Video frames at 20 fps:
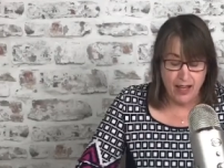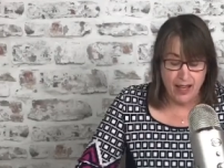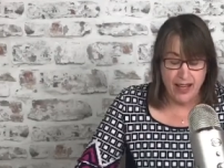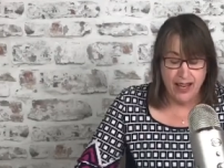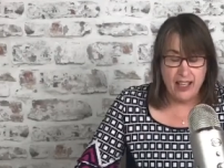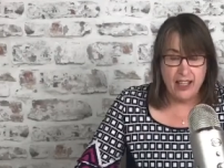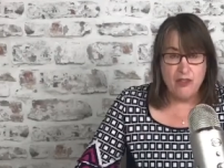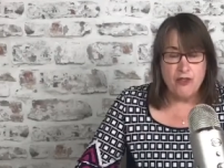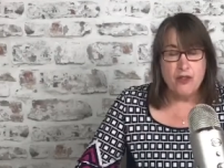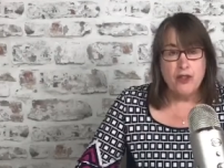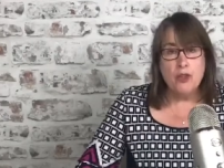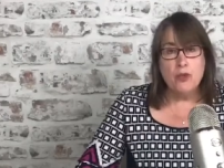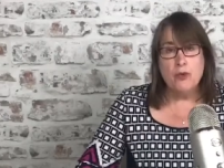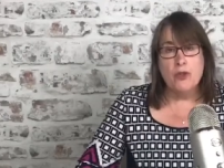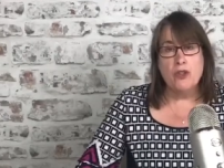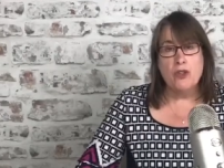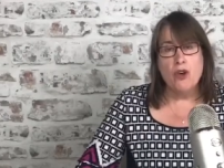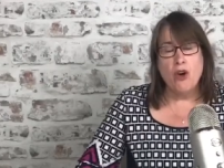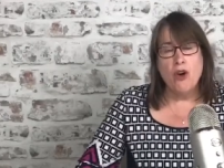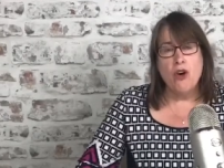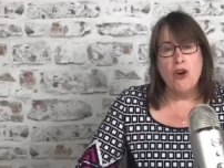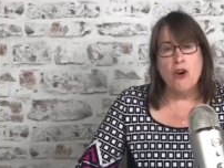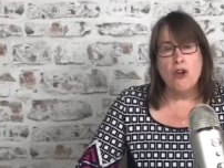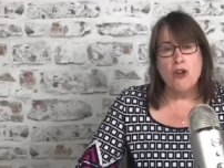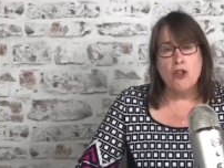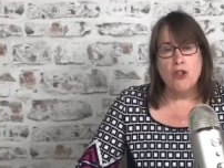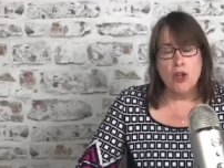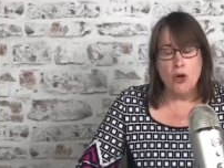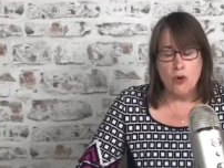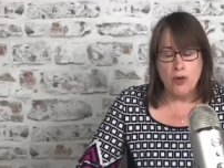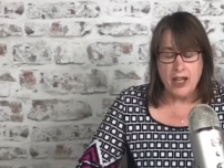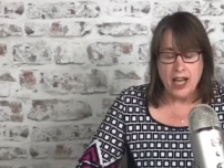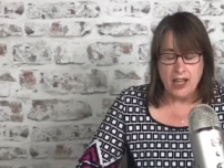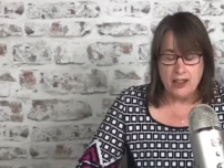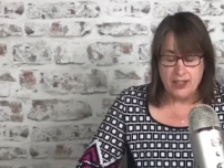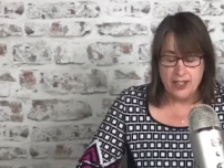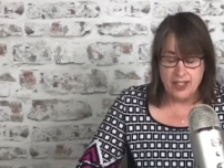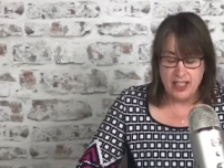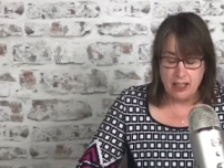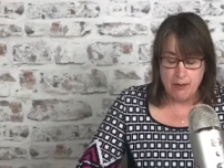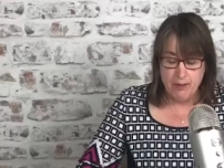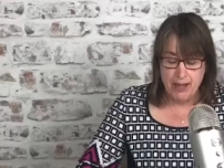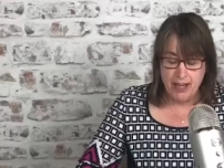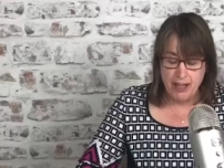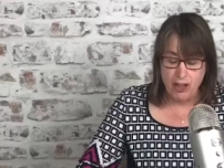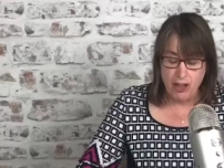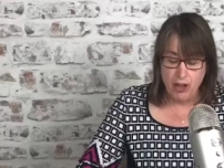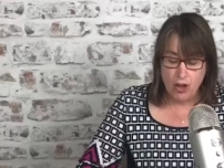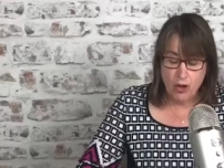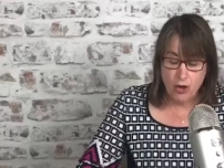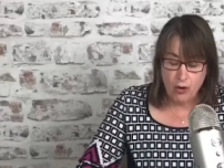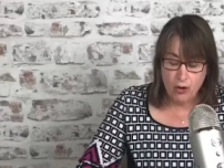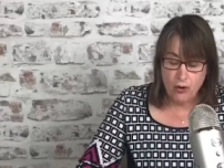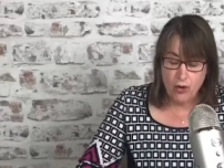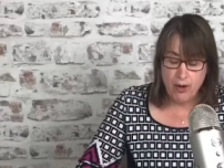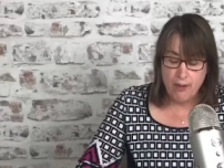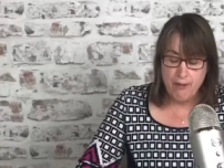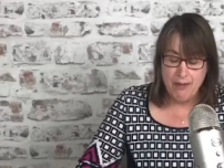And if you recall, low calcium and low